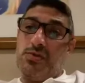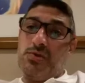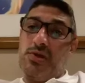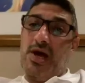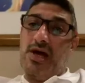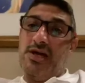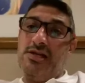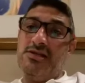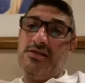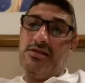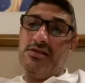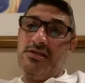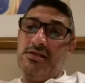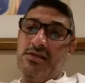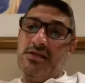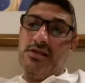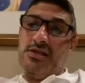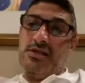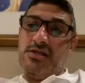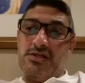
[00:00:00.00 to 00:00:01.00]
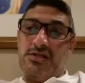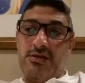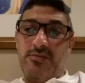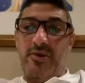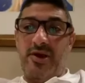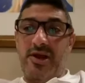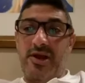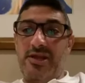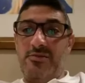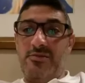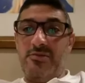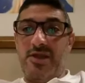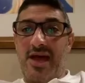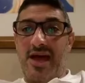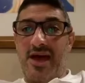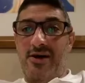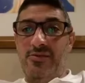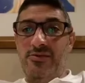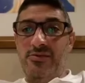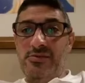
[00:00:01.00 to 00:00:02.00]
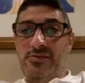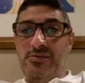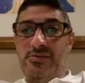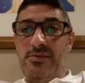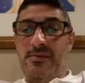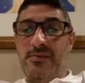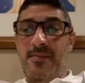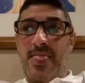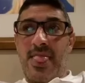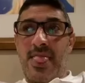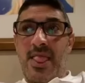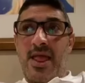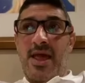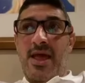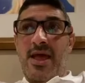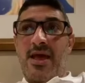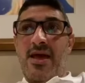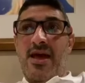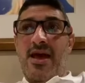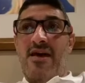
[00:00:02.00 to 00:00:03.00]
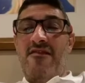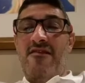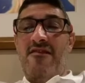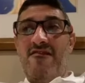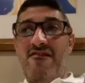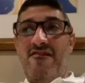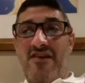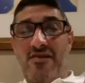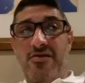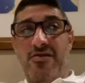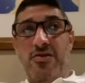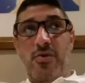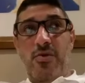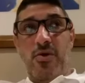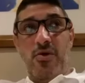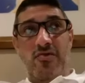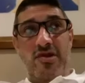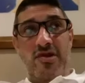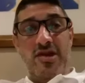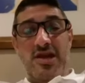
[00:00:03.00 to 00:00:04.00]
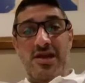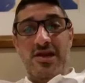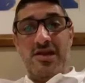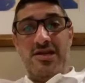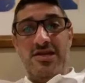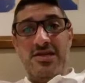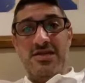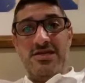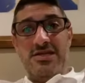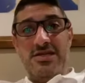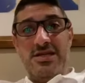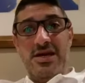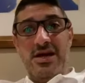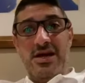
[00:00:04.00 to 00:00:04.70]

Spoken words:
was on us to break them down. And very worryingly,